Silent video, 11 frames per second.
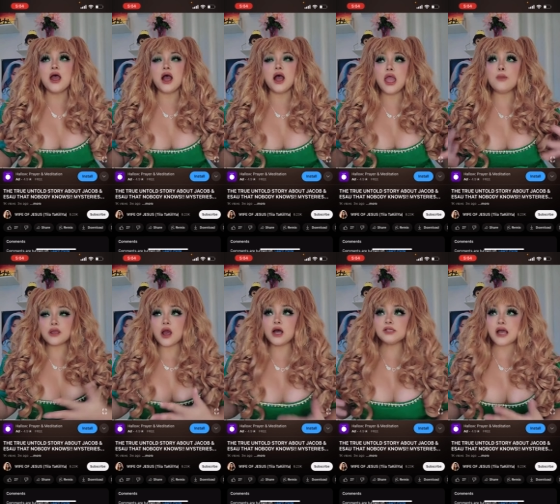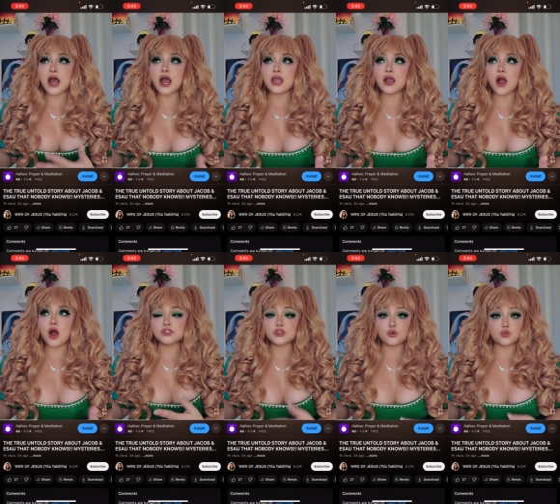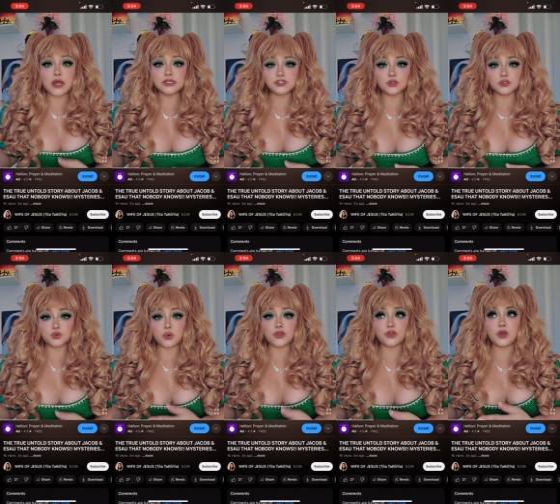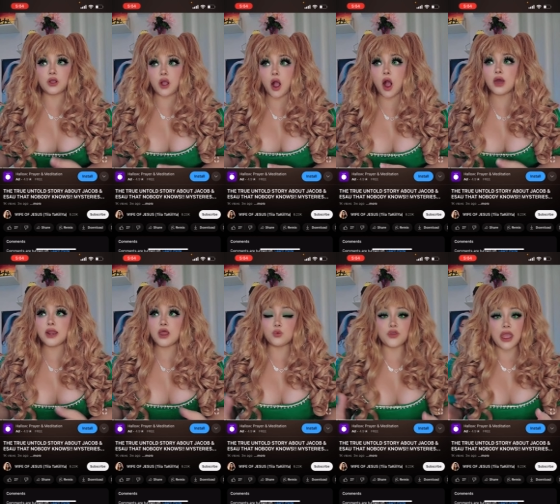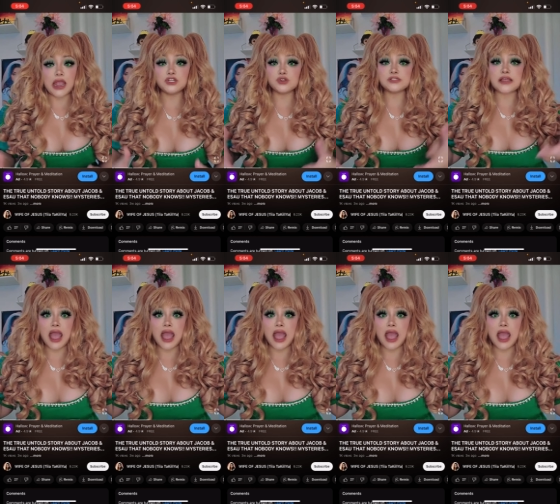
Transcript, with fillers: Uh, and because I also wrestled with God and with angels,